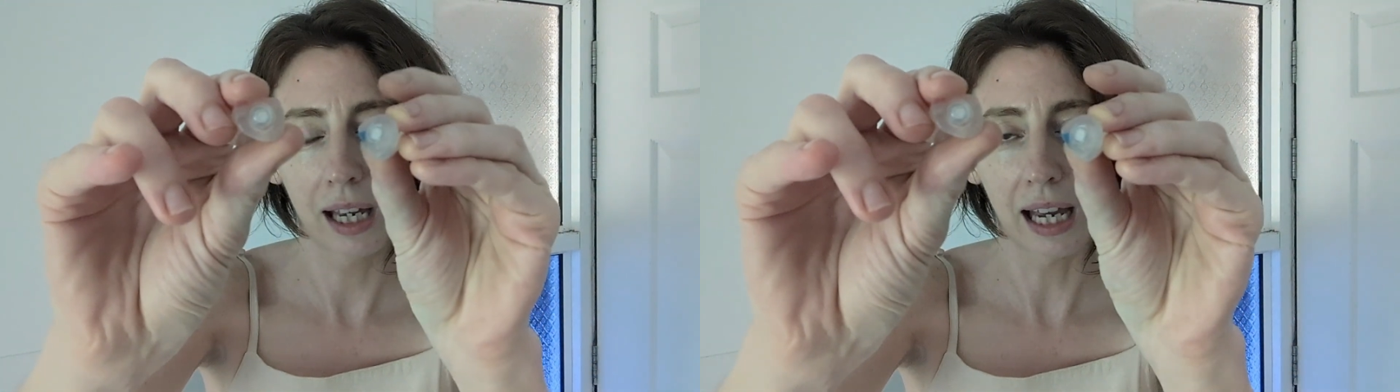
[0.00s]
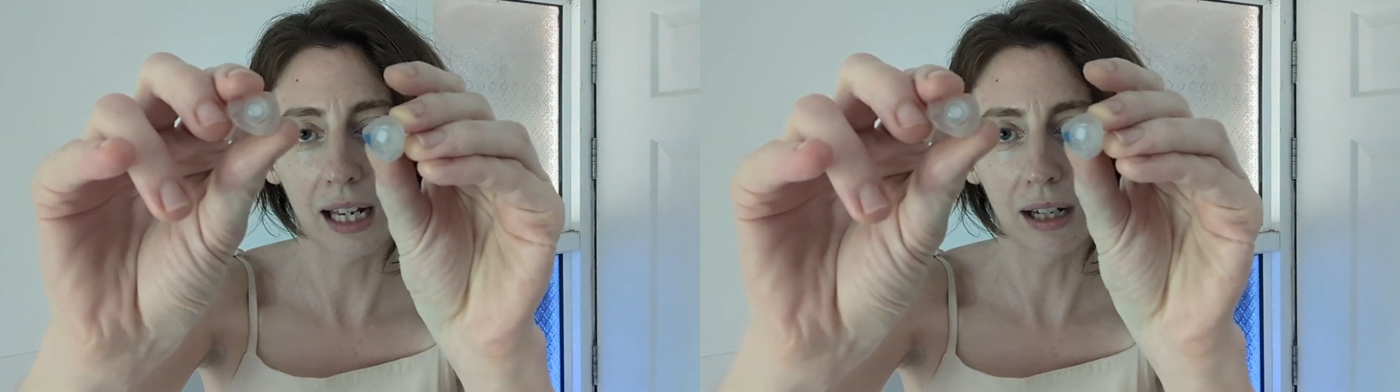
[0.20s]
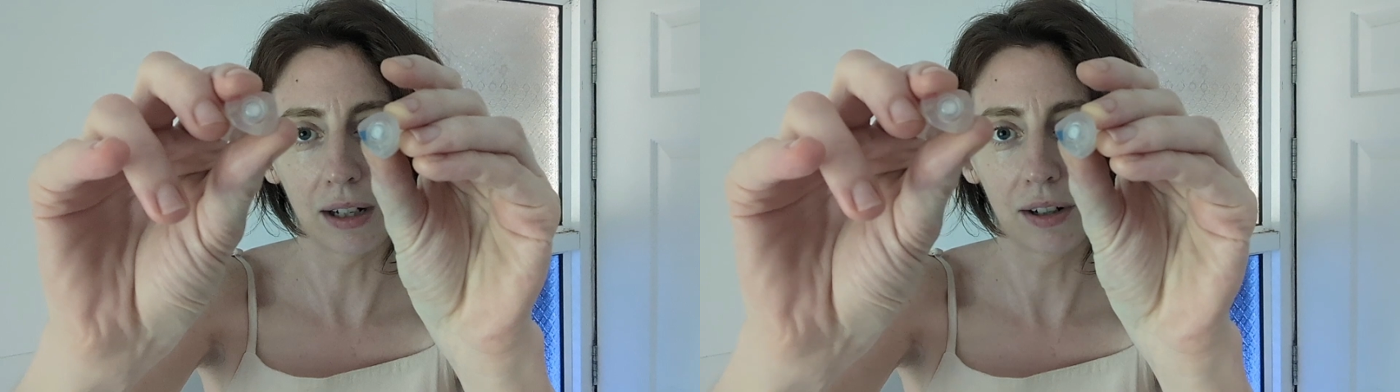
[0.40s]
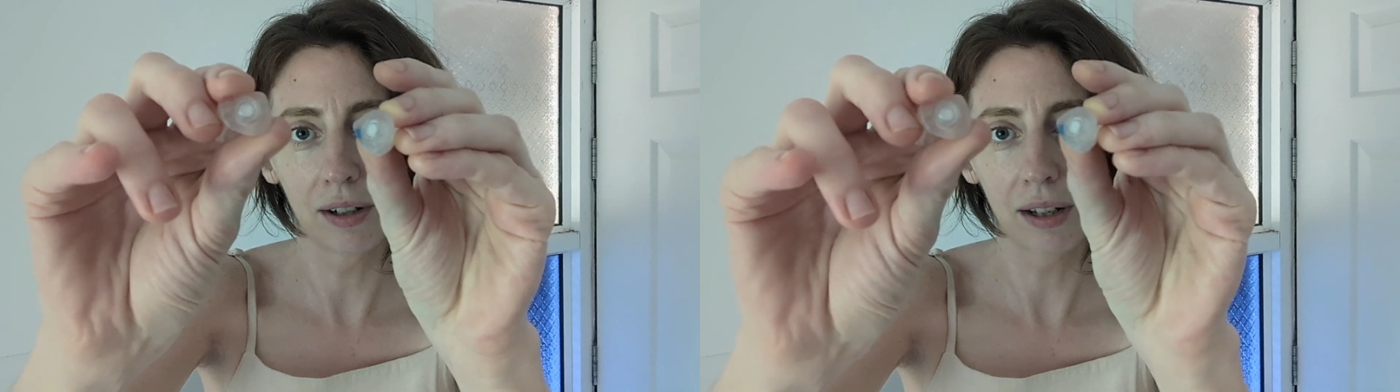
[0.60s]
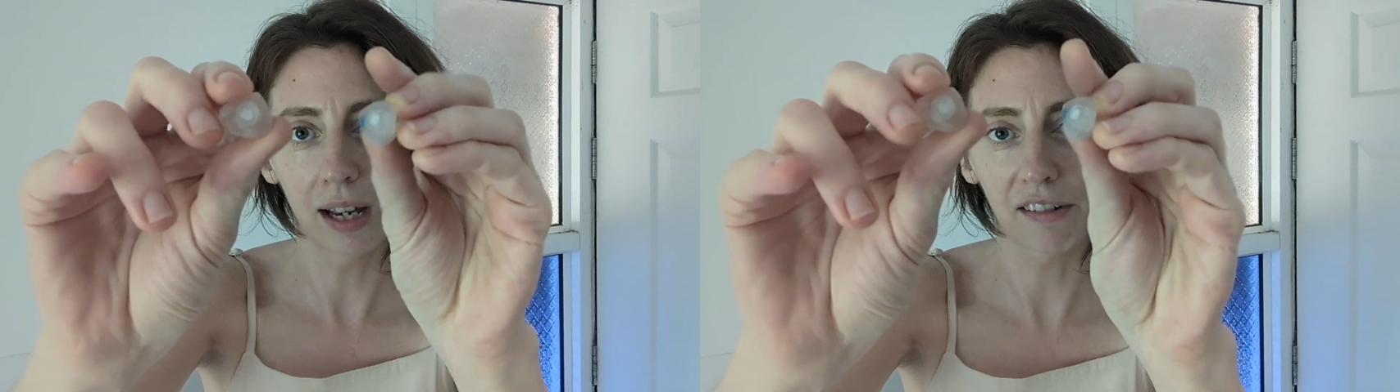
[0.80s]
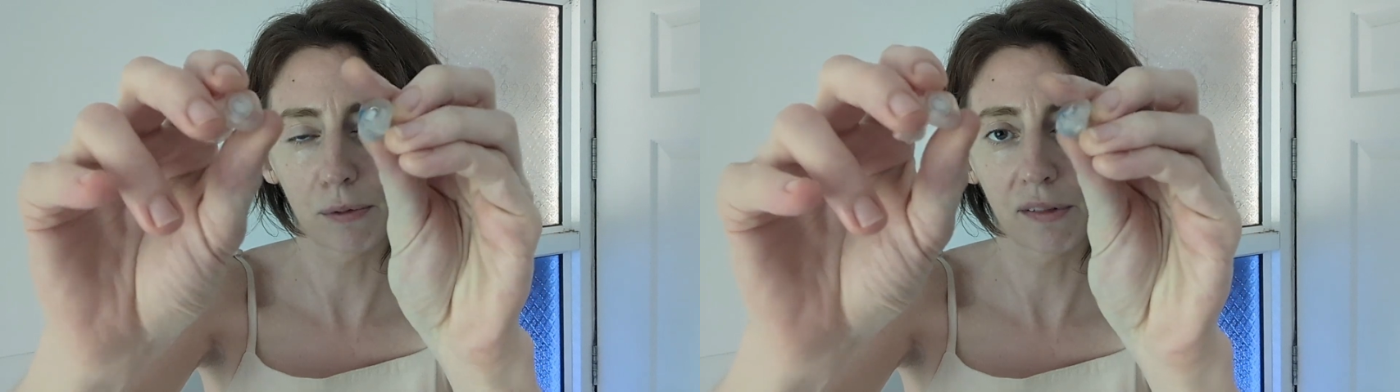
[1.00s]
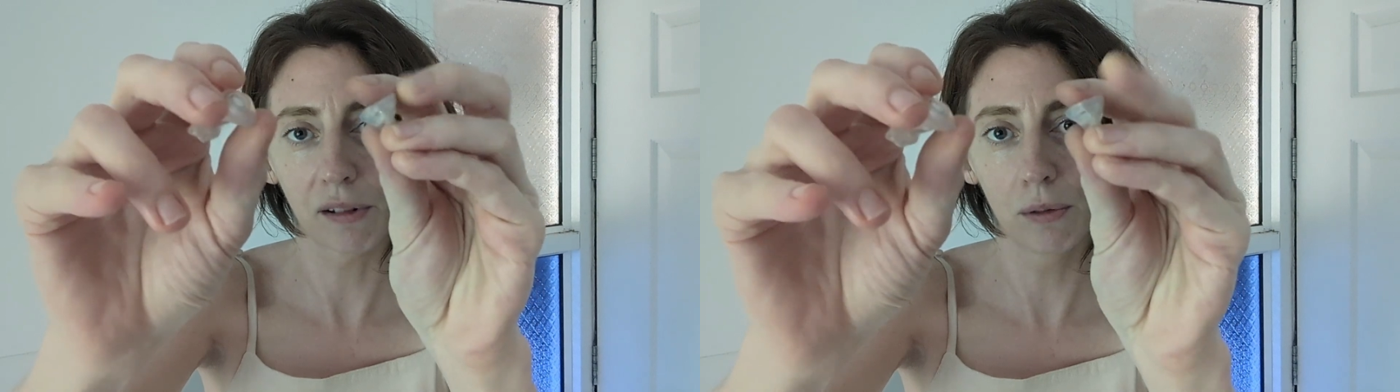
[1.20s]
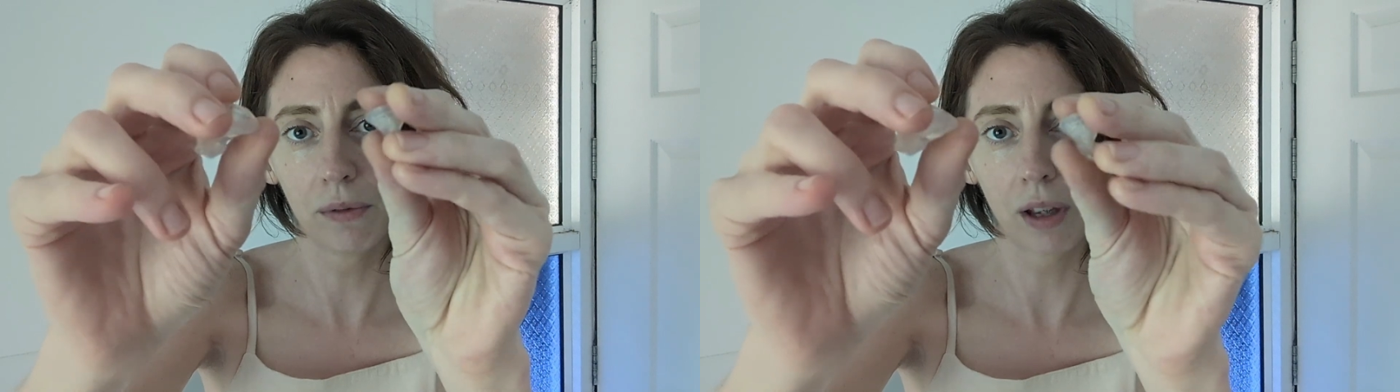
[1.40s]
And as a
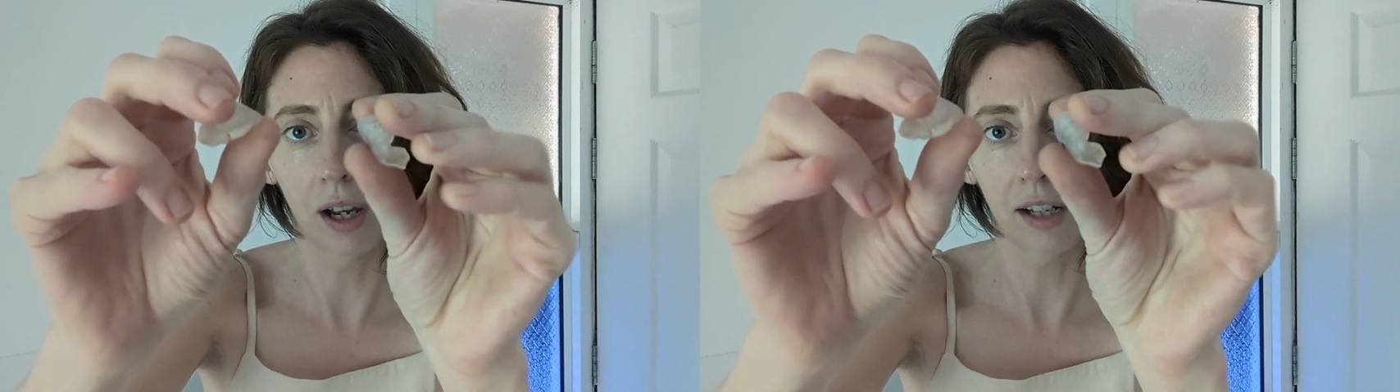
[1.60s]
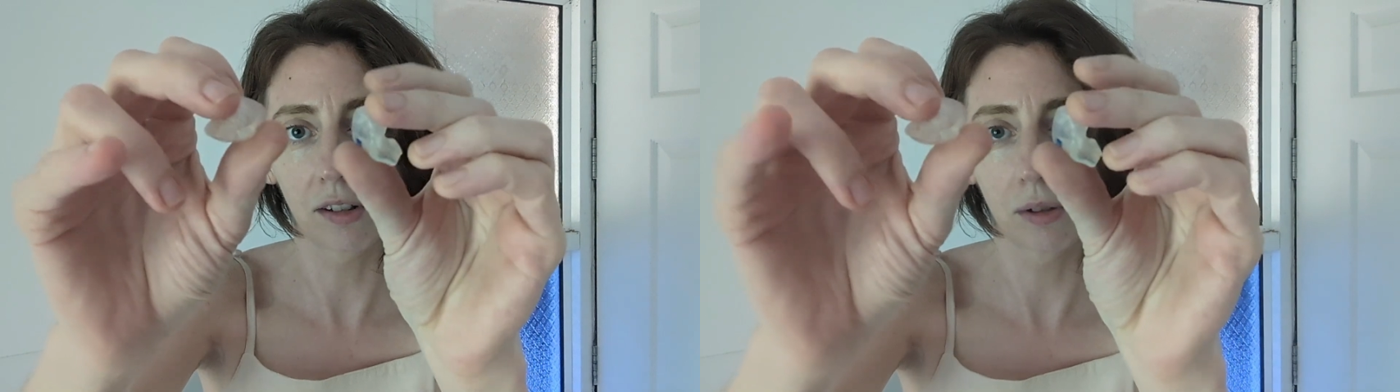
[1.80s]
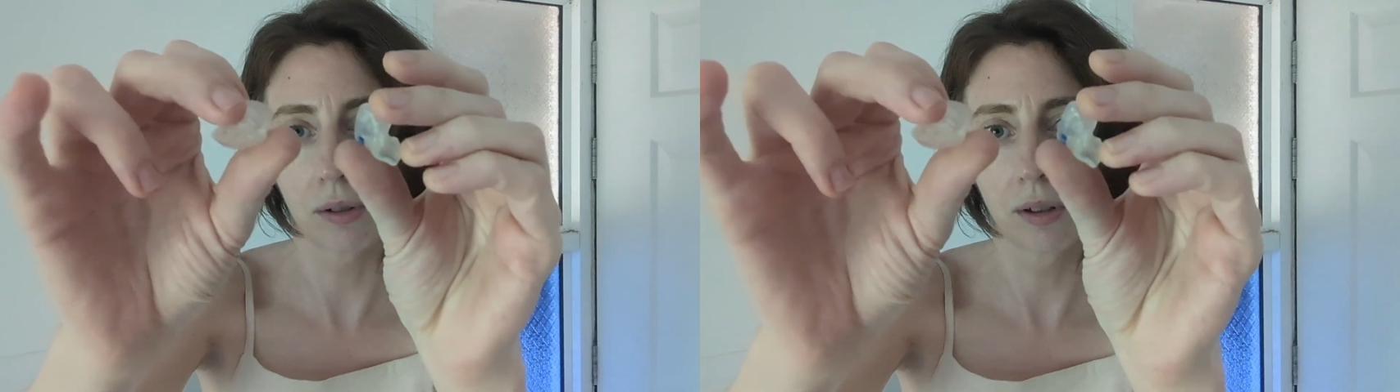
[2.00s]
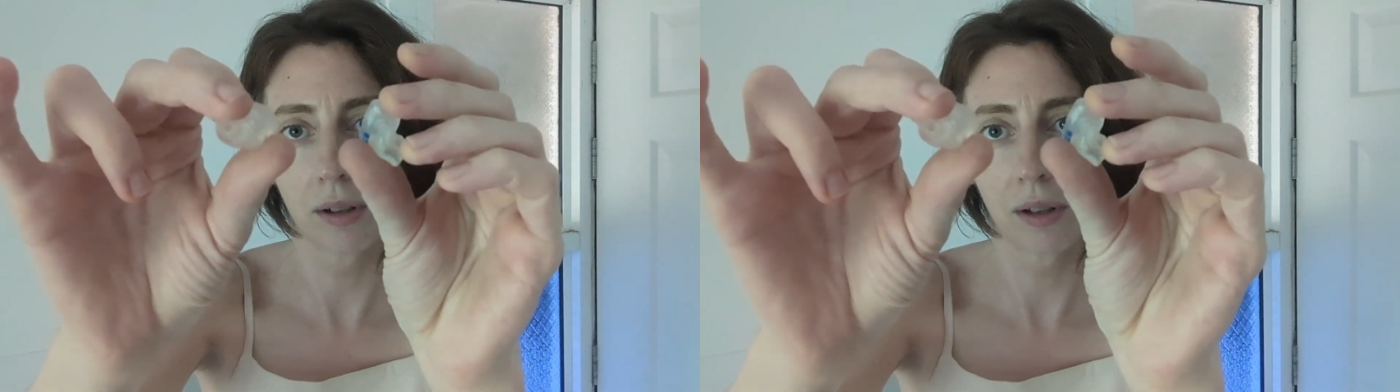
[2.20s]
result, I don't